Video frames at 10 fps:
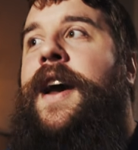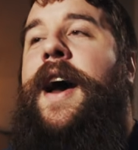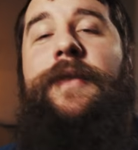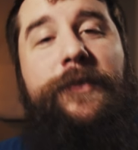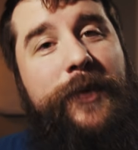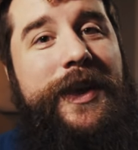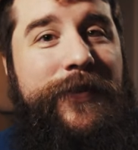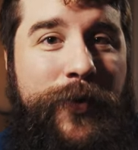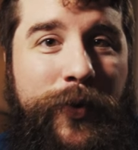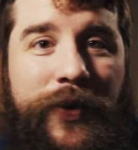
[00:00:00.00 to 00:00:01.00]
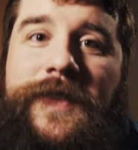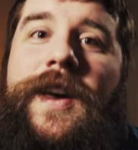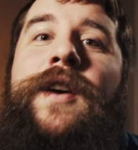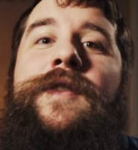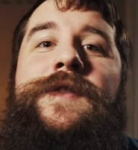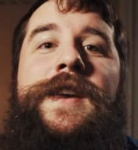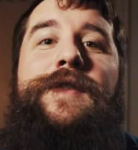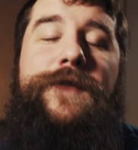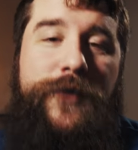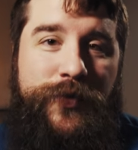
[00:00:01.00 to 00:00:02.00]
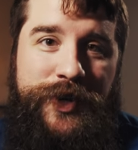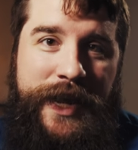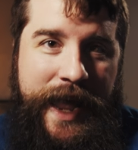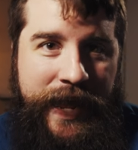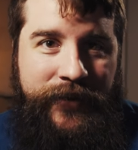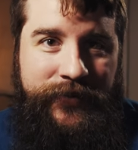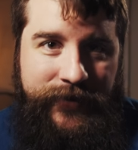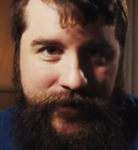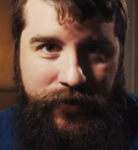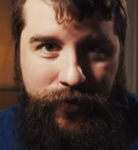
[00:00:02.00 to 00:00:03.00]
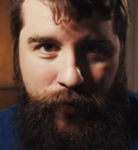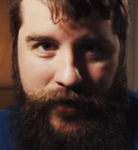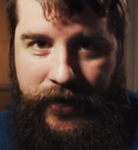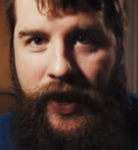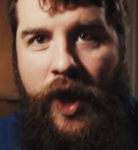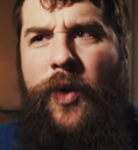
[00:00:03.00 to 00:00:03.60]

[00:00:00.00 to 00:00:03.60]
I'm speaking, of course, of the Fuji X-T3.